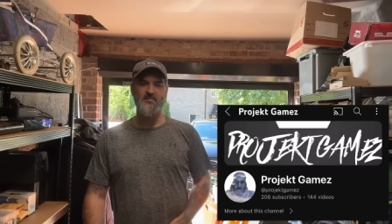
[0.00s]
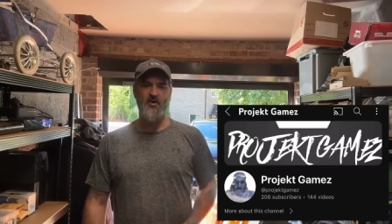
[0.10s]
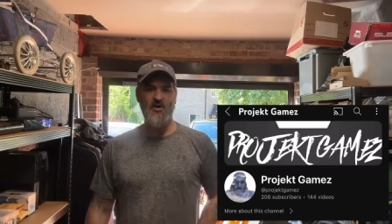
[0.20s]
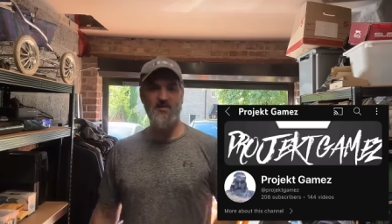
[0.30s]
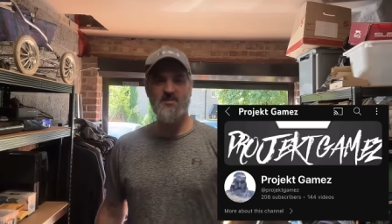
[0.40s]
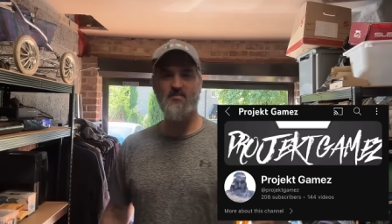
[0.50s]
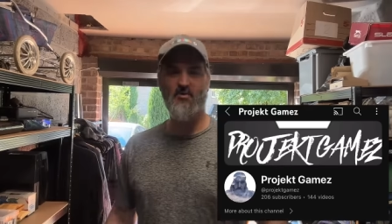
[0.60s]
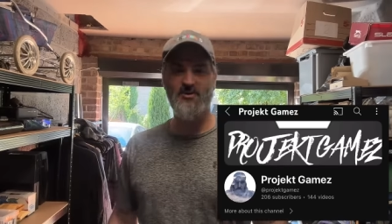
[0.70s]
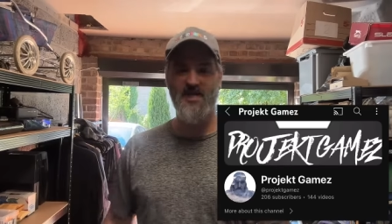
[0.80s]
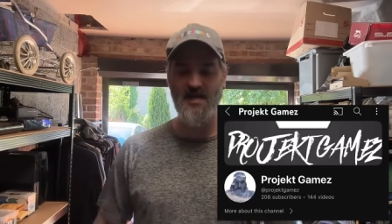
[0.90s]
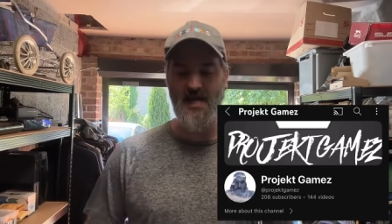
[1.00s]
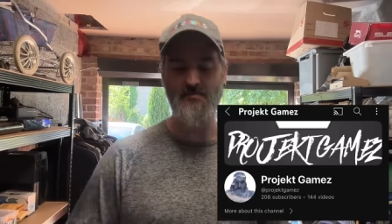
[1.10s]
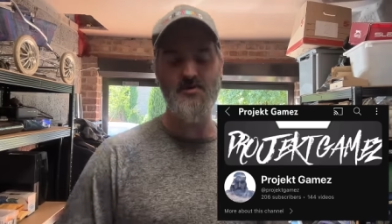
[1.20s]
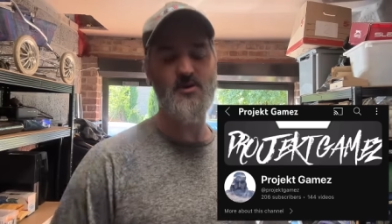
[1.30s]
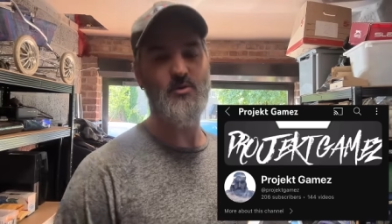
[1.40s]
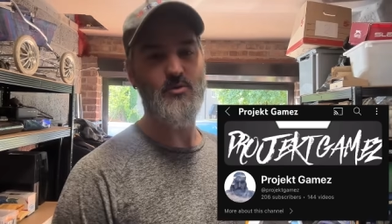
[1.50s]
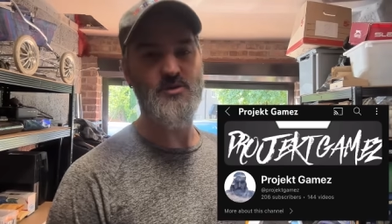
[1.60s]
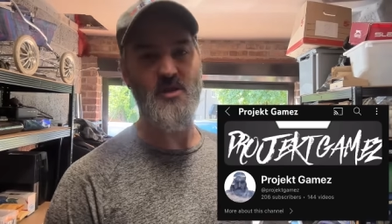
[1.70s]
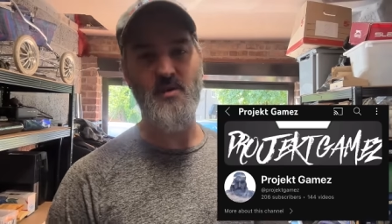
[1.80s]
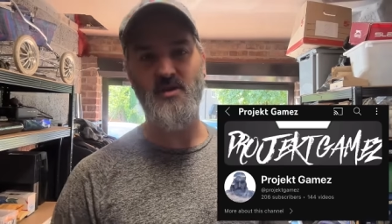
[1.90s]
of mine, Mister Project Games, who
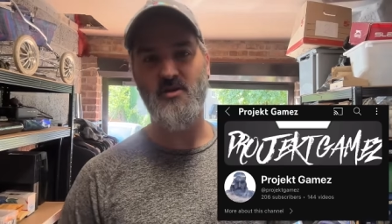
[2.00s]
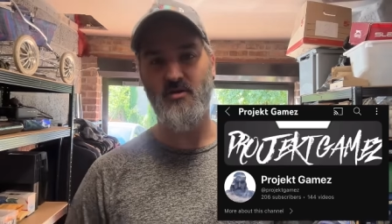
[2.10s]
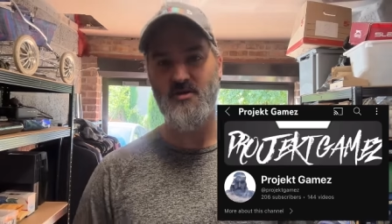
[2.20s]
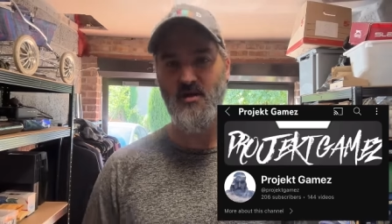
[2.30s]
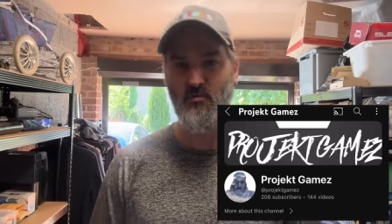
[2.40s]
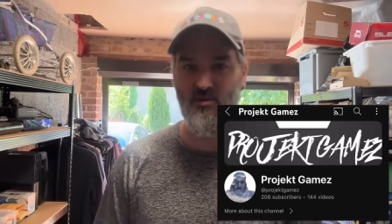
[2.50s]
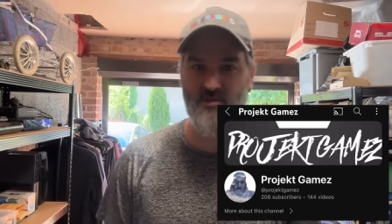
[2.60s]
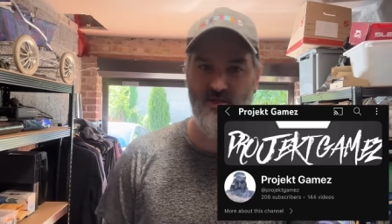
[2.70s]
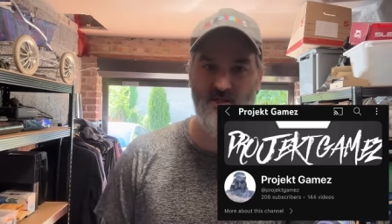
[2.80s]
also makes content, wanted to